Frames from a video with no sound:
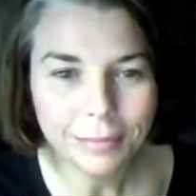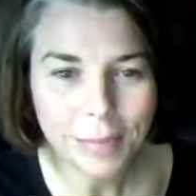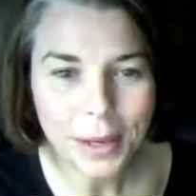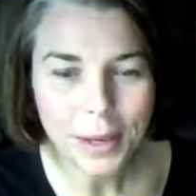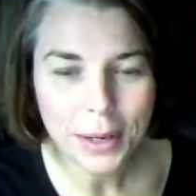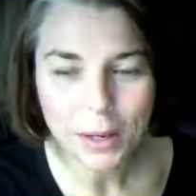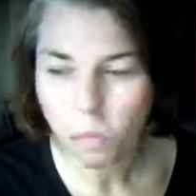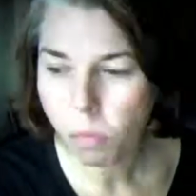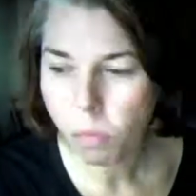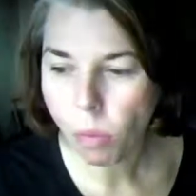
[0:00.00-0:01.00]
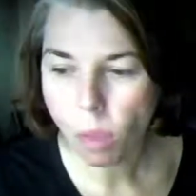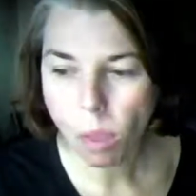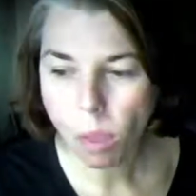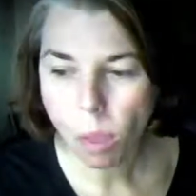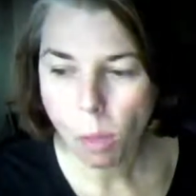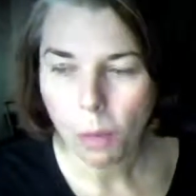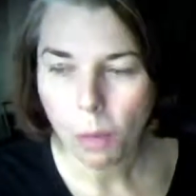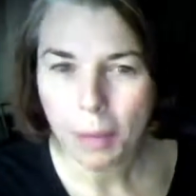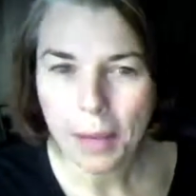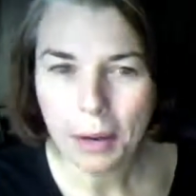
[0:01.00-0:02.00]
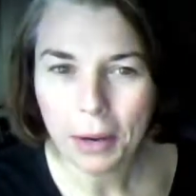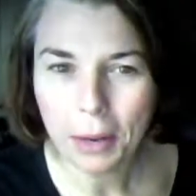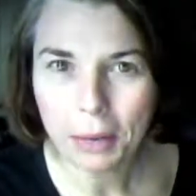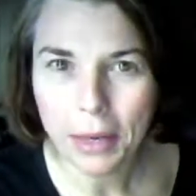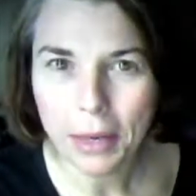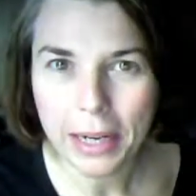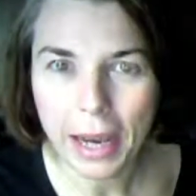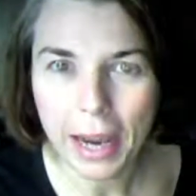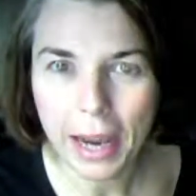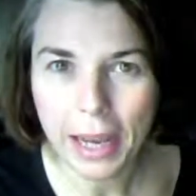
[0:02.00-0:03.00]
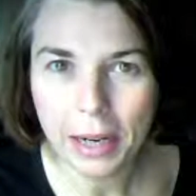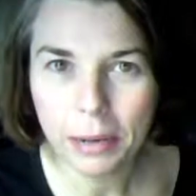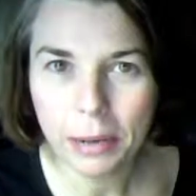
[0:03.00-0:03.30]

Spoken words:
but I'm not quite ready to add,